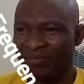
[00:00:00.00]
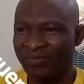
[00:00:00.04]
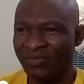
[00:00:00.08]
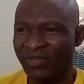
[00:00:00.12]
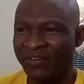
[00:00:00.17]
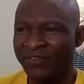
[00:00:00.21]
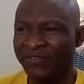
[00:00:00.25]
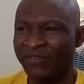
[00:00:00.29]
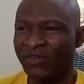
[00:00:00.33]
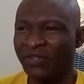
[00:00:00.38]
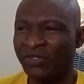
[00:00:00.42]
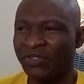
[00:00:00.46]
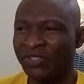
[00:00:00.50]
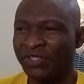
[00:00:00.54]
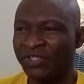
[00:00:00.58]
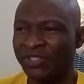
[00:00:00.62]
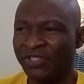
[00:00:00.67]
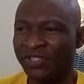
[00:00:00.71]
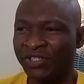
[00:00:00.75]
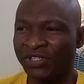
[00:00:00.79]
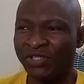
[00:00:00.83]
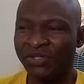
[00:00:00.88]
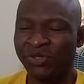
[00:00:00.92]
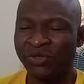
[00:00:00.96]
The first
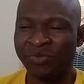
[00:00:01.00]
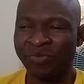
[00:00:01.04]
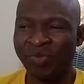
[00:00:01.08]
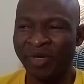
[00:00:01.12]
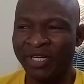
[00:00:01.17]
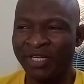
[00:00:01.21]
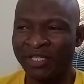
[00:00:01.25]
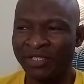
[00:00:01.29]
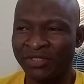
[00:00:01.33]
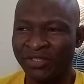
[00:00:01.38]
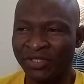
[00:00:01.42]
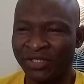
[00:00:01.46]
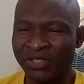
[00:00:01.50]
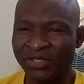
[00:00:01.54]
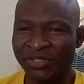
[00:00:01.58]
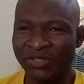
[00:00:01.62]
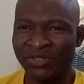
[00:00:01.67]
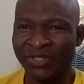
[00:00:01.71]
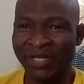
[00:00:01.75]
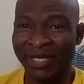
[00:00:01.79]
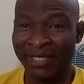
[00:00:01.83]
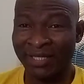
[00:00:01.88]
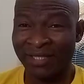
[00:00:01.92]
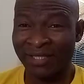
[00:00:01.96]
is tissue
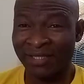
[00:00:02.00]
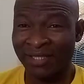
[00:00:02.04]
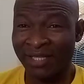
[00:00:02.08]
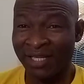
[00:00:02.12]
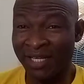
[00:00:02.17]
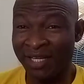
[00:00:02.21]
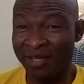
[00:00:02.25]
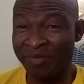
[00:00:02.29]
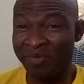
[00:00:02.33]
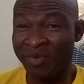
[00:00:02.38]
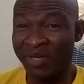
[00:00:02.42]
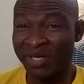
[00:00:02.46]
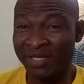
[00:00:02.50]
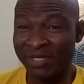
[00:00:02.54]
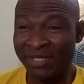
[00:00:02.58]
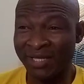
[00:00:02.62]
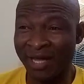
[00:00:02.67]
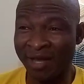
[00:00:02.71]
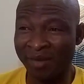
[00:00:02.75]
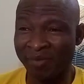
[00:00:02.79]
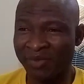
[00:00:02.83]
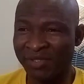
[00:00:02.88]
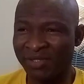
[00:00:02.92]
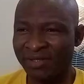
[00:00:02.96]
penetration, that is the image
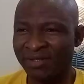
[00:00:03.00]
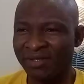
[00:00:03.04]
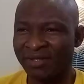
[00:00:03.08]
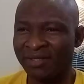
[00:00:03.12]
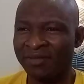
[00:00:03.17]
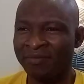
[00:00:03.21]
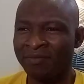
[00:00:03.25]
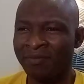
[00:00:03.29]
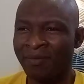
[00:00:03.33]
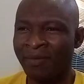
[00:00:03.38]
depth.